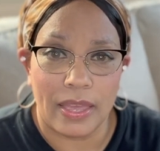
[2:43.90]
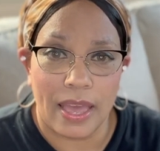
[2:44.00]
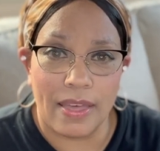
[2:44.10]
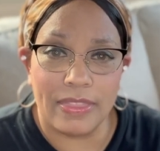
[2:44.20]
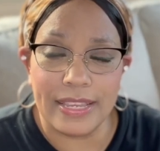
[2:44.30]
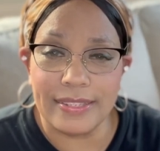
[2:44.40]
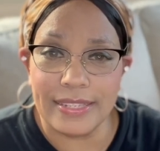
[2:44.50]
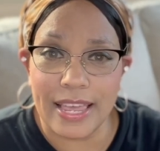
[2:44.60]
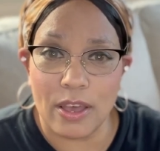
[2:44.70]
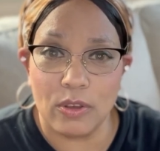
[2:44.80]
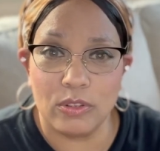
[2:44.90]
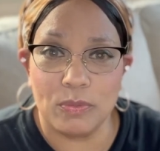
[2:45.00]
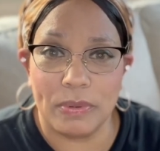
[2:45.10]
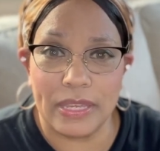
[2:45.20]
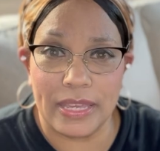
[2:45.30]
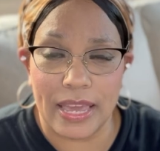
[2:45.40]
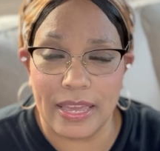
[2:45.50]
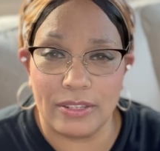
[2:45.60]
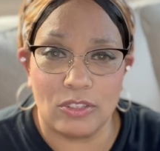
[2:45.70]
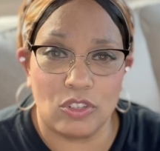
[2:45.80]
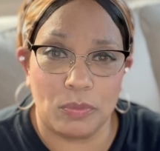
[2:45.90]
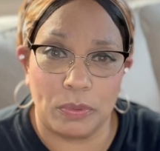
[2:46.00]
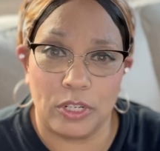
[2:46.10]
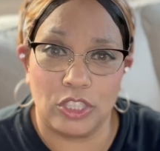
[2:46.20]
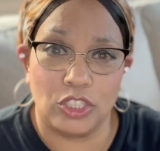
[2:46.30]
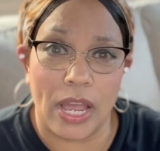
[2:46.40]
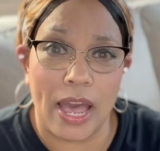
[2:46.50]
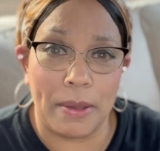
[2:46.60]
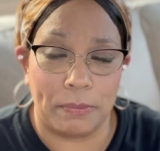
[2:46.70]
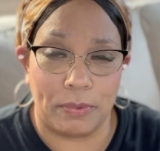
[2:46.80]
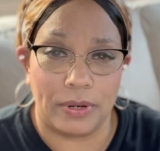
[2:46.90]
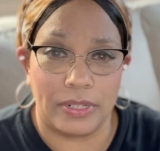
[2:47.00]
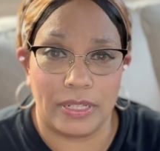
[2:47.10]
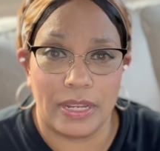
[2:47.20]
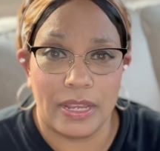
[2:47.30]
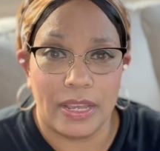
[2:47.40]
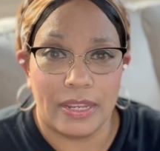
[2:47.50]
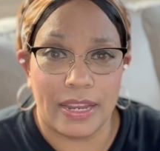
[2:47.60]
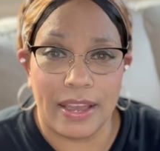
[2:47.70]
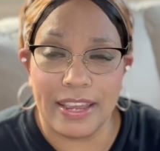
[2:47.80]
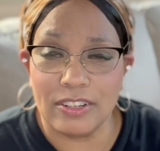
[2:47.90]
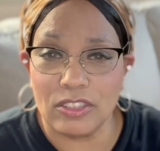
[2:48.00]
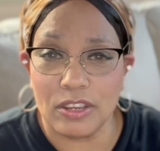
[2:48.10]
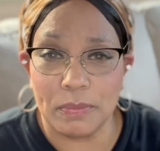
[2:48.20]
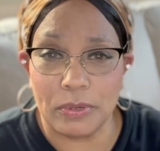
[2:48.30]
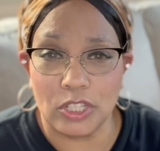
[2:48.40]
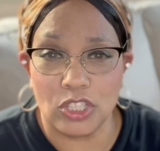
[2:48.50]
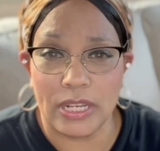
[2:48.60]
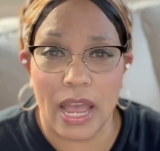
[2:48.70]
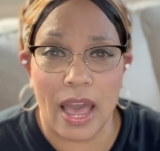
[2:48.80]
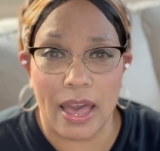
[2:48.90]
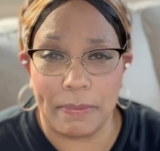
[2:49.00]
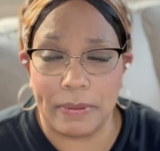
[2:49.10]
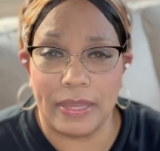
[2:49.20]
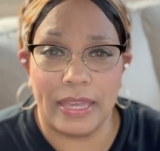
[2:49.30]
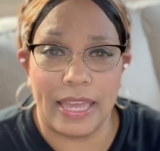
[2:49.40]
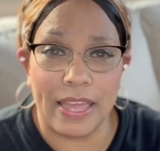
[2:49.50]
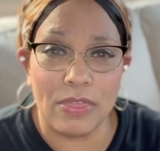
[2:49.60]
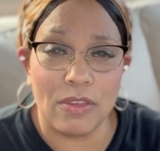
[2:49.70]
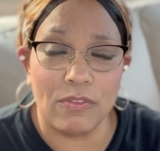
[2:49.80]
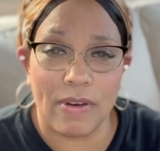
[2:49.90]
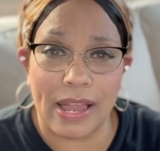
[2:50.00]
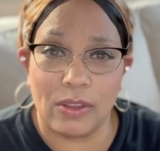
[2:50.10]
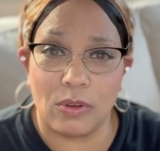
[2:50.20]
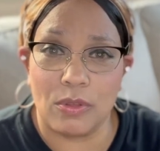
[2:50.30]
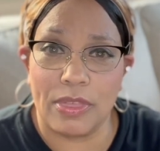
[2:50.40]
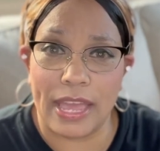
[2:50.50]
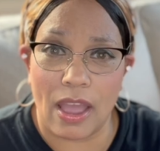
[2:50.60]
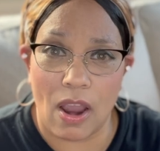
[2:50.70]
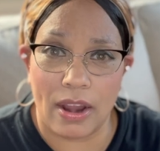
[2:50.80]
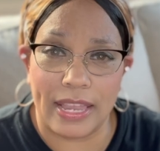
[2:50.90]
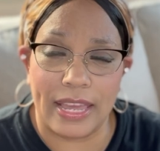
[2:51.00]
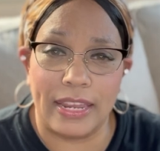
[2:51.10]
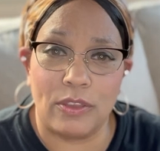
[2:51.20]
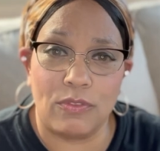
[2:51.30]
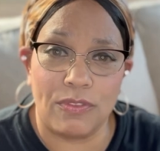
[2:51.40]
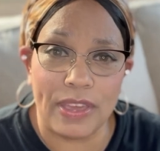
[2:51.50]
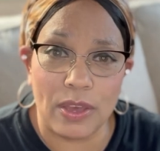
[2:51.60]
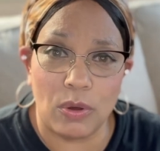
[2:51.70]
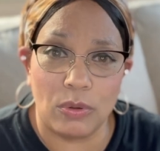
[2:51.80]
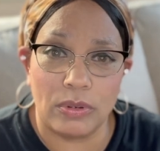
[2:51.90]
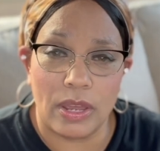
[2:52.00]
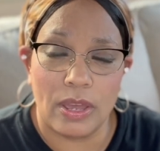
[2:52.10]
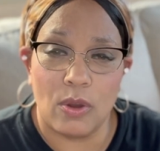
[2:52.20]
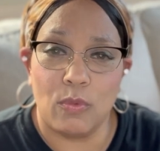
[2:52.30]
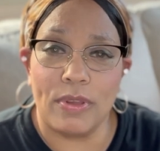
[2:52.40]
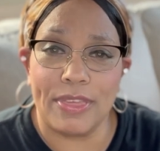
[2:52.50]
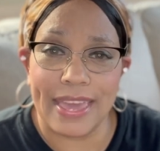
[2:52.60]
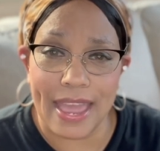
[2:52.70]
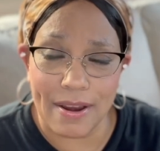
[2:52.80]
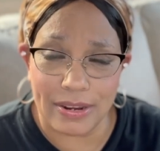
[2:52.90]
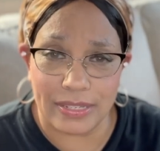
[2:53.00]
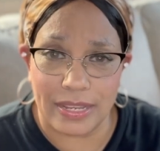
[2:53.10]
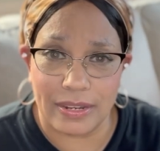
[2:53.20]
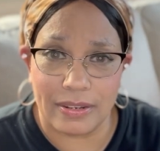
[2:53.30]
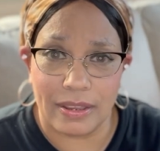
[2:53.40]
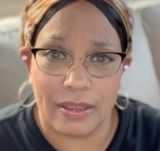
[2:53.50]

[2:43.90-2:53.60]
And these cells begin to push upward. Now, as they're pushing up in the follicle, they are getting filled with keratin.